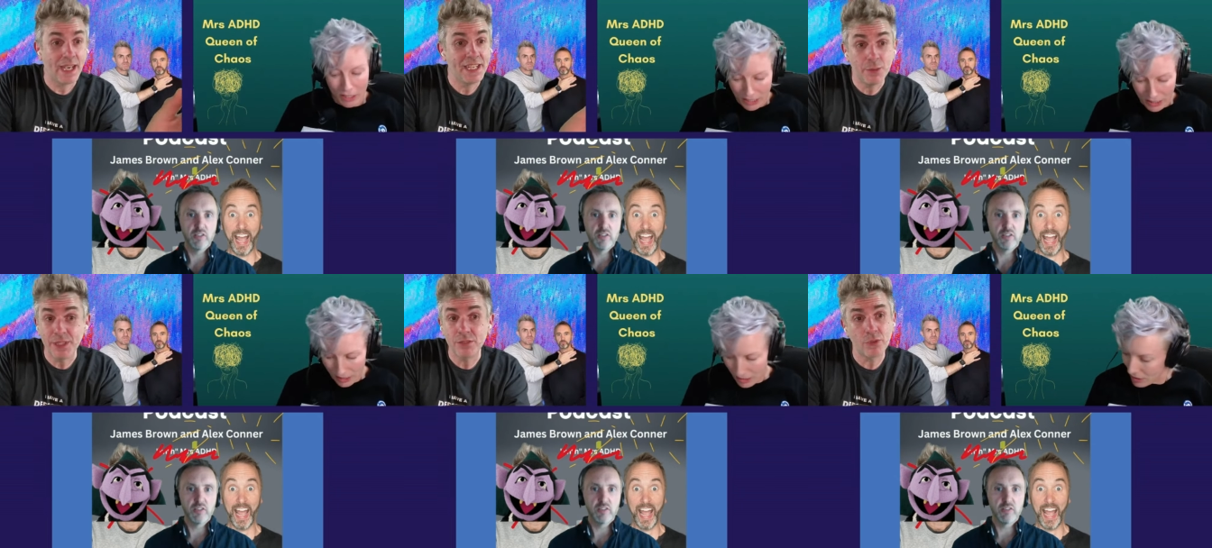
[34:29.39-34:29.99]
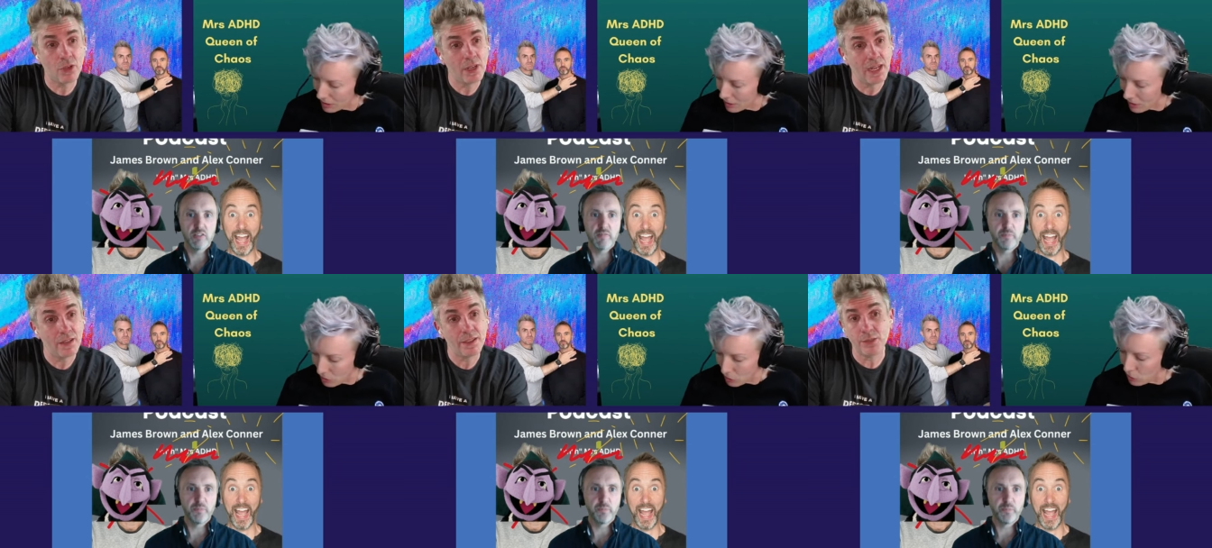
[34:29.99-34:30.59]
Speaker 1: Anyway, you're wrong,
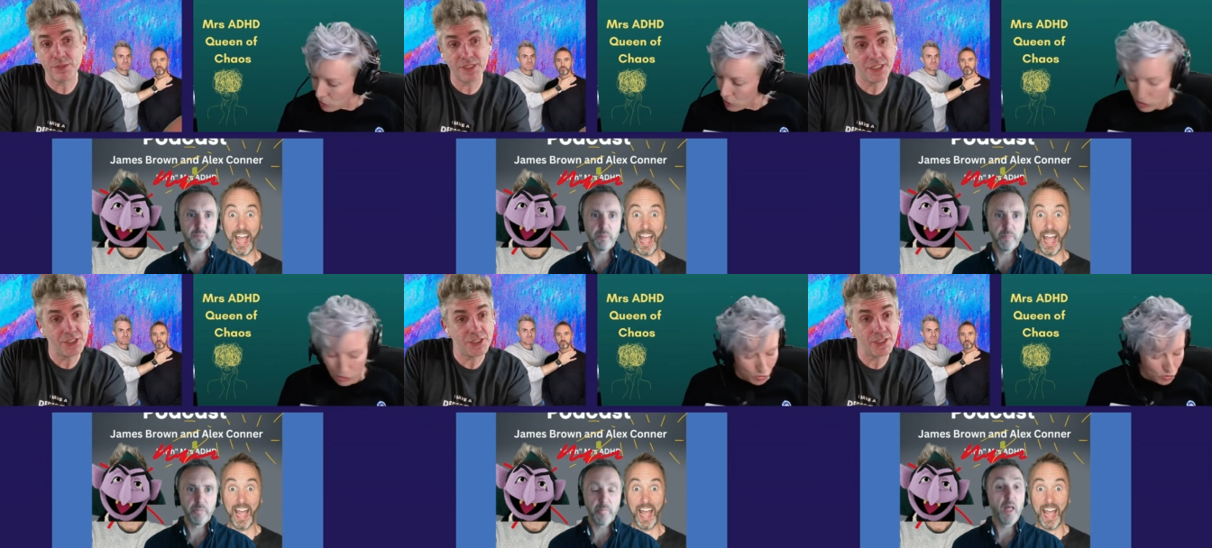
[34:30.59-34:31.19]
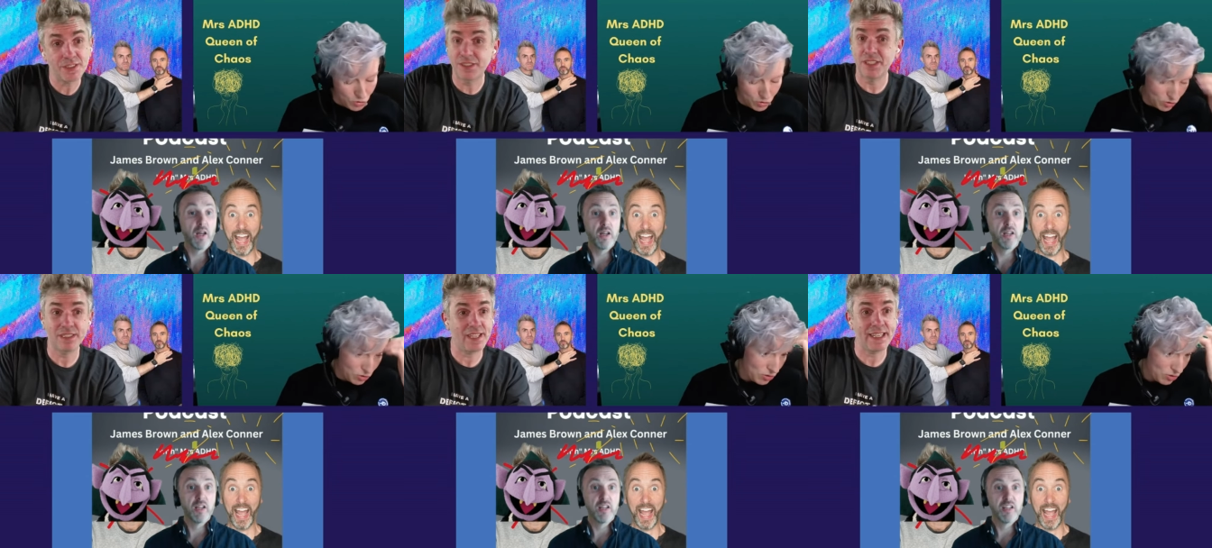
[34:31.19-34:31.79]
Al. It was t shirts.
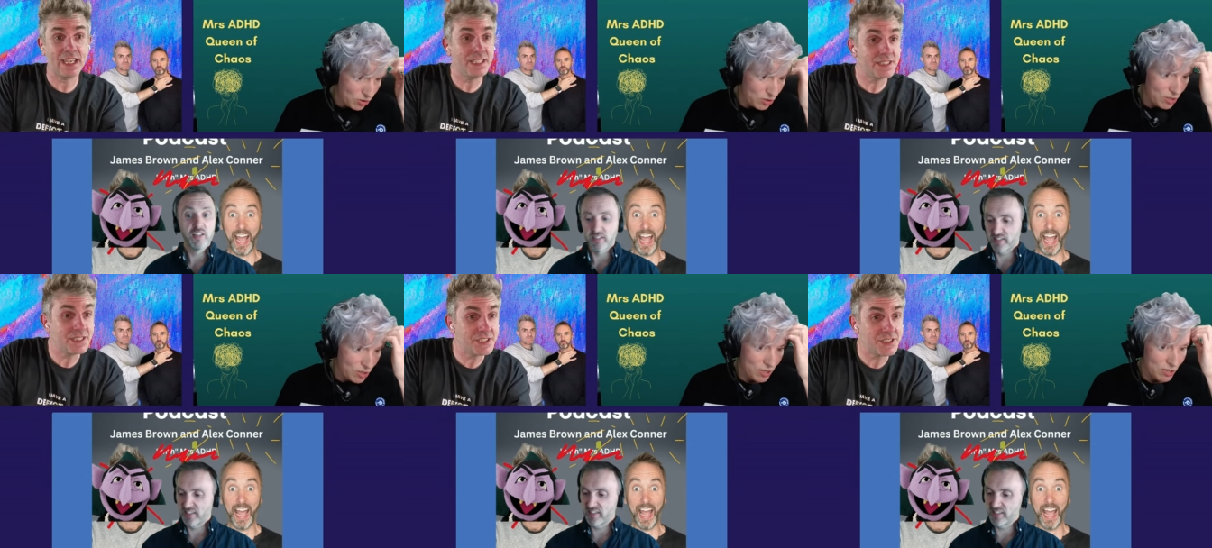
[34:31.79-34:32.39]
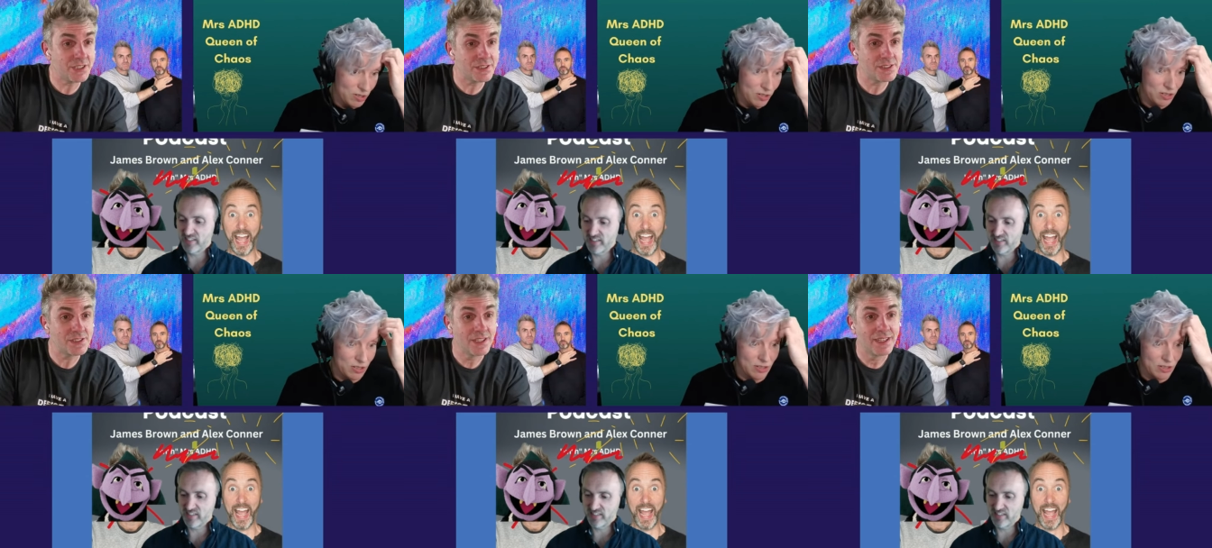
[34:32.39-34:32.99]
Didn't take any t
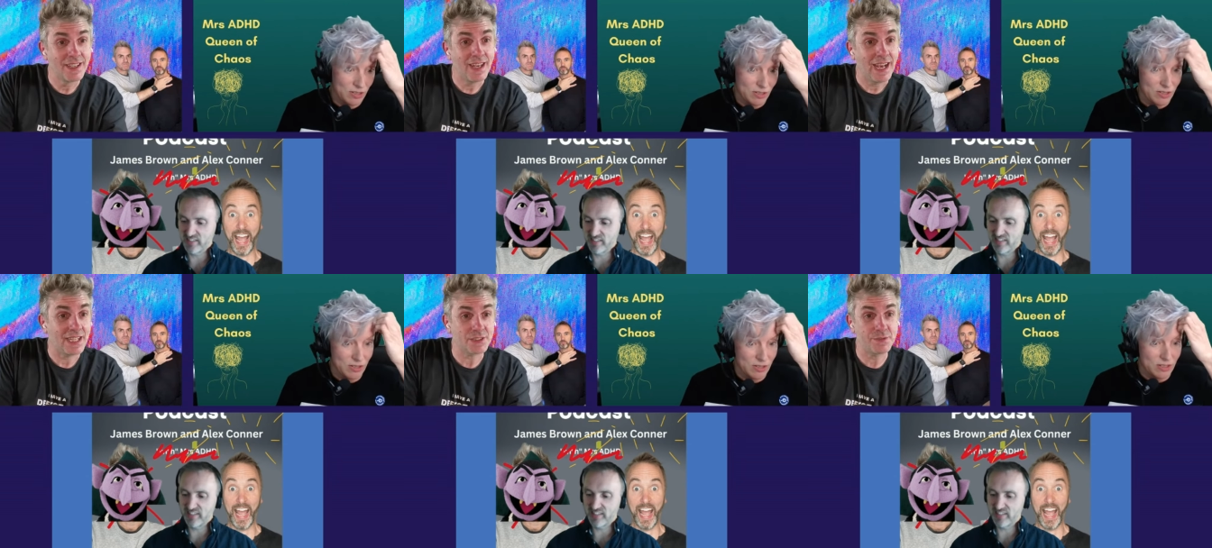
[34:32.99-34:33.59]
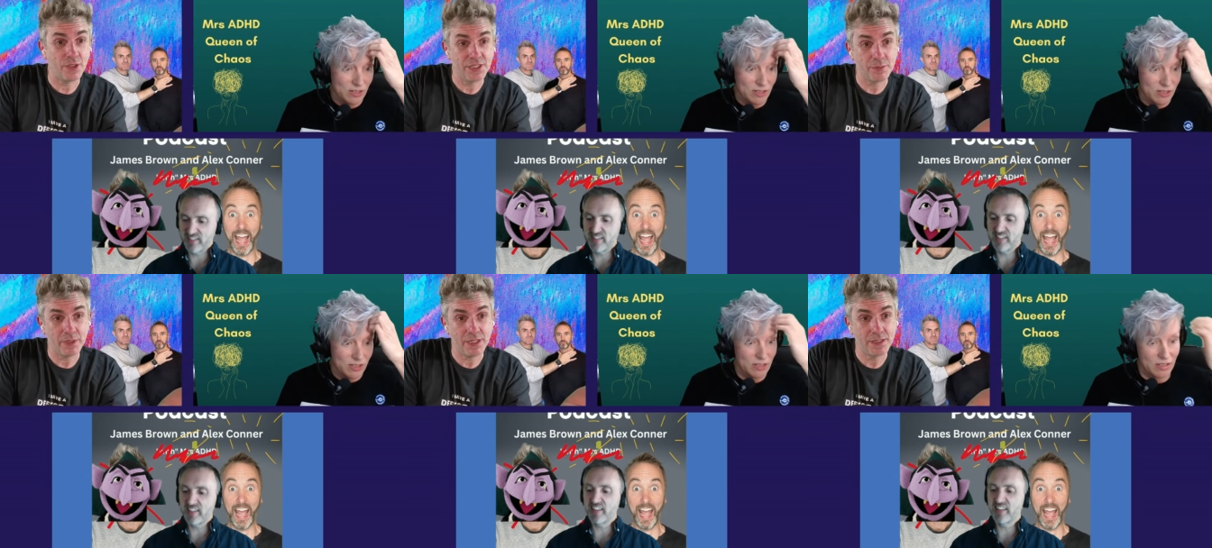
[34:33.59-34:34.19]
shirts had to find
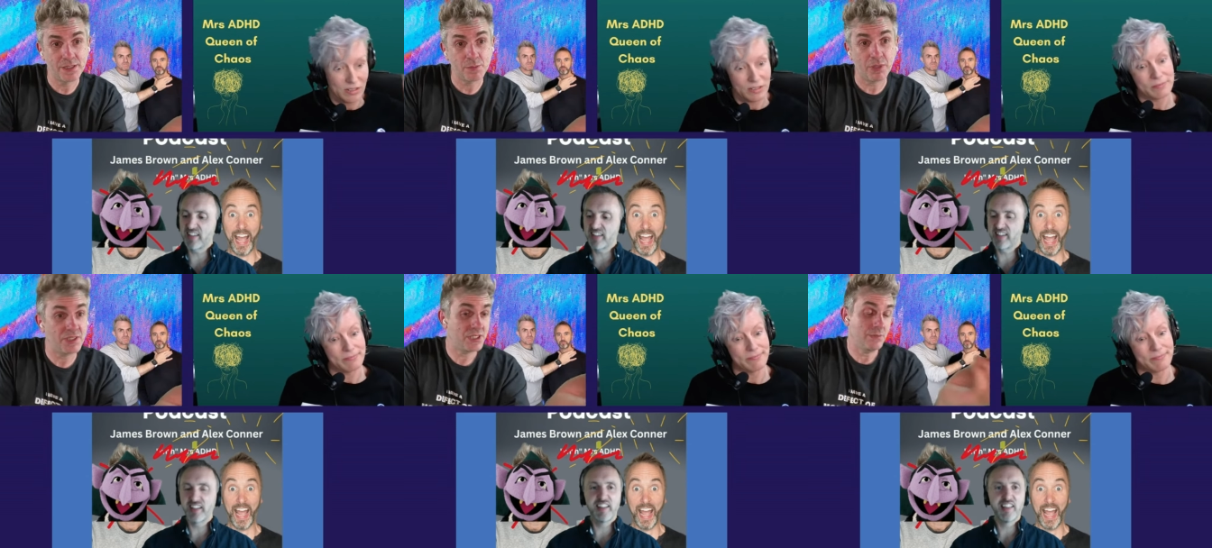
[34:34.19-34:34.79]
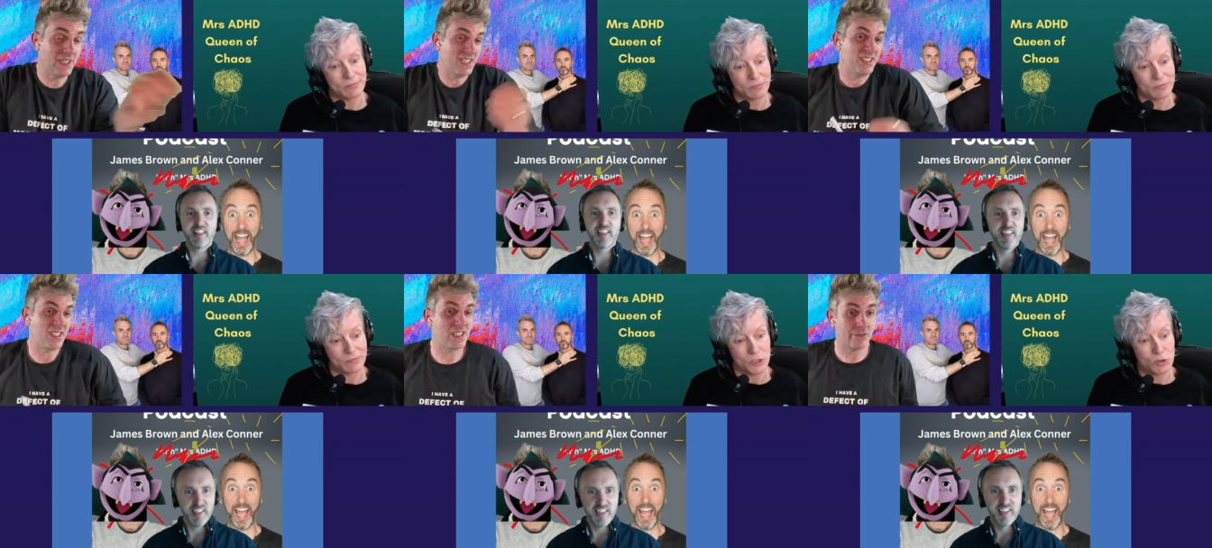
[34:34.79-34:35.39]
a place to buy and
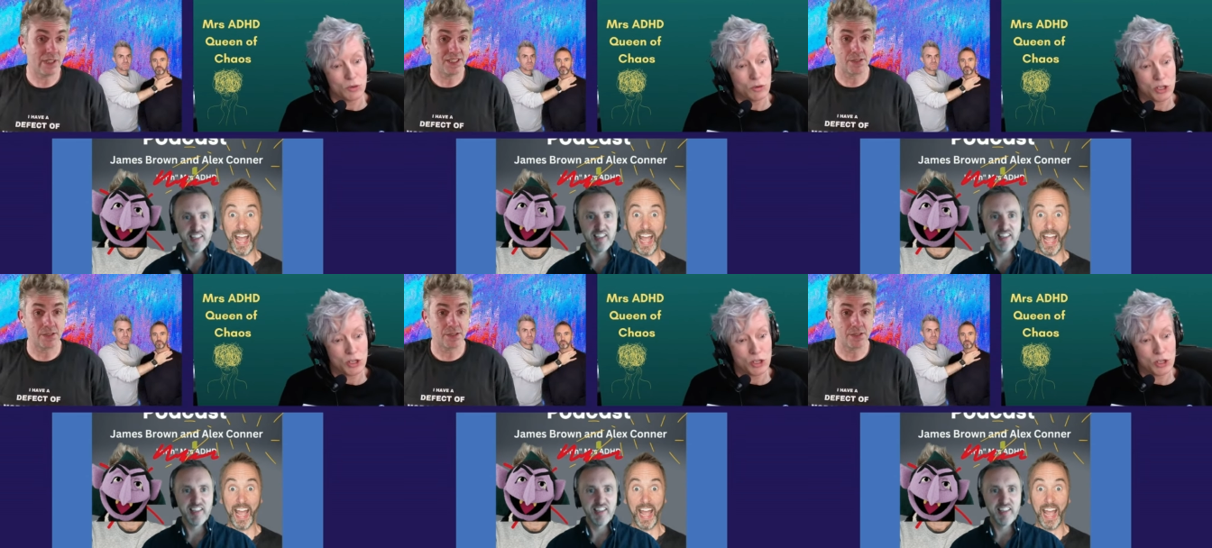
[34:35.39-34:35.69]
Actually, did that